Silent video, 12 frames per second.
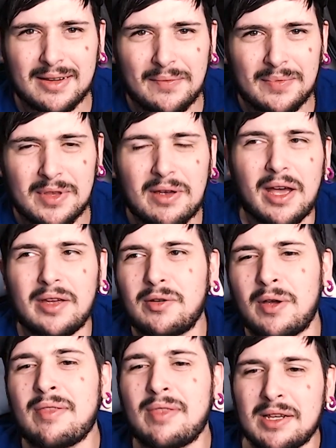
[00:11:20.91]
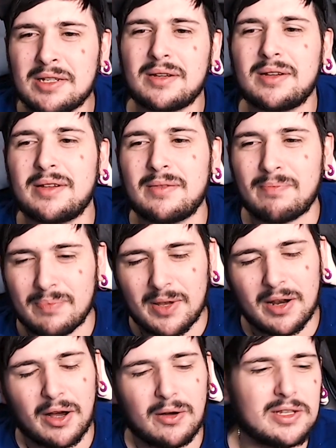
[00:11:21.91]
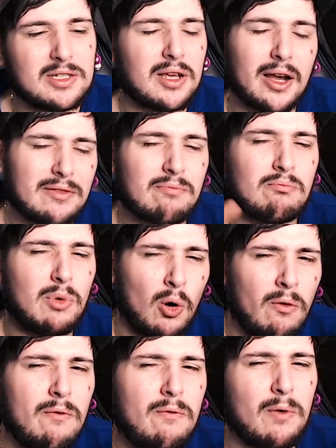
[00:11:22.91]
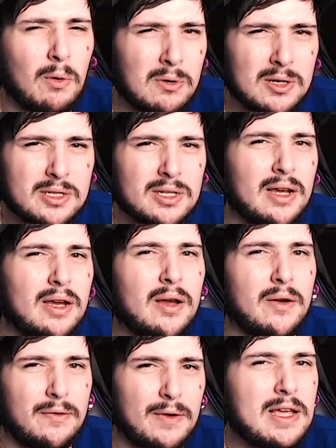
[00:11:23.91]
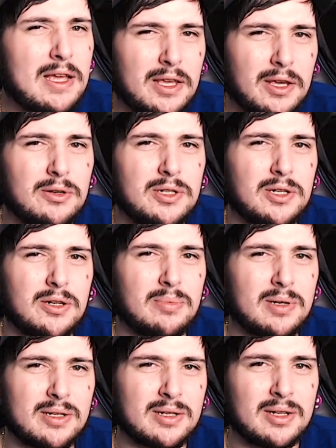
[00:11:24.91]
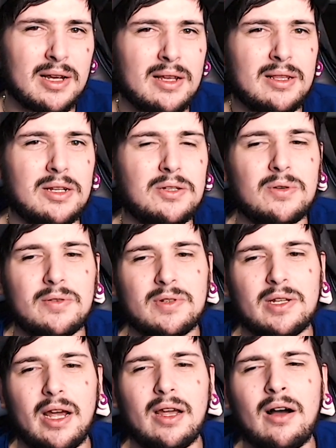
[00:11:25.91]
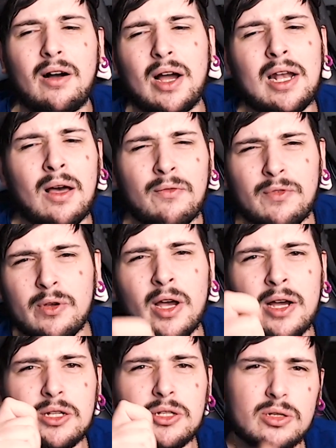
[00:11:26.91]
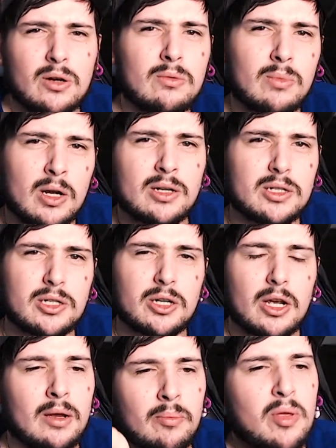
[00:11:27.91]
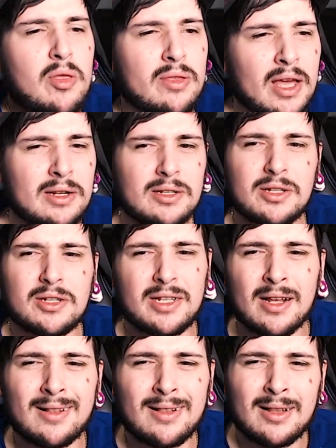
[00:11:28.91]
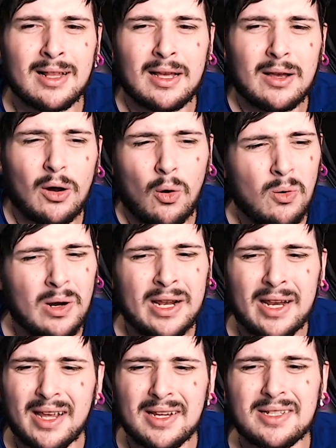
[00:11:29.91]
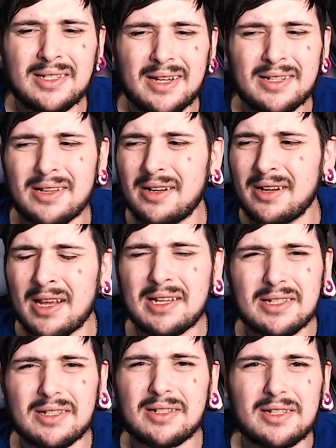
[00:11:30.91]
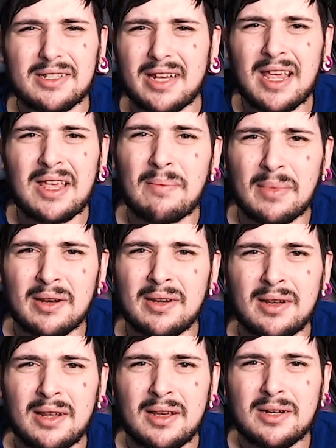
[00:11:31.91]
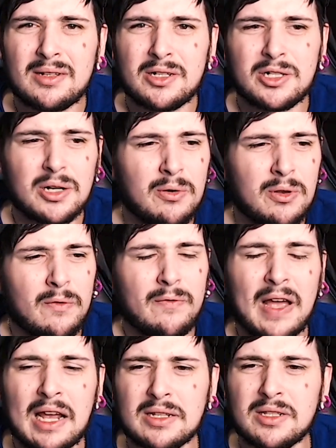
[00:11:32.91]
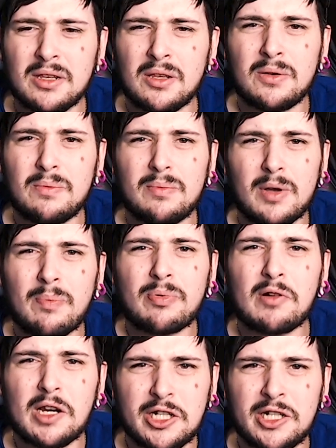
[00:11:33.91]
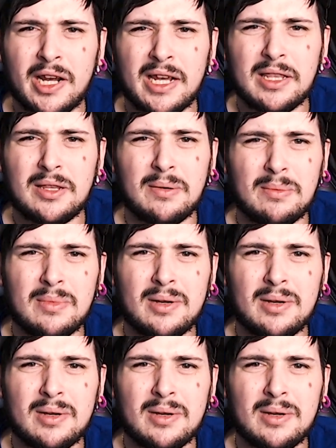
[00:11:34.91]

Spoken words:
Yeah, you get these, you know, these kind of more false and fake YouTubers that sort of say, oh, I love you guys so much. But then still, all it is a nice statement to show your fans that you appreciate them.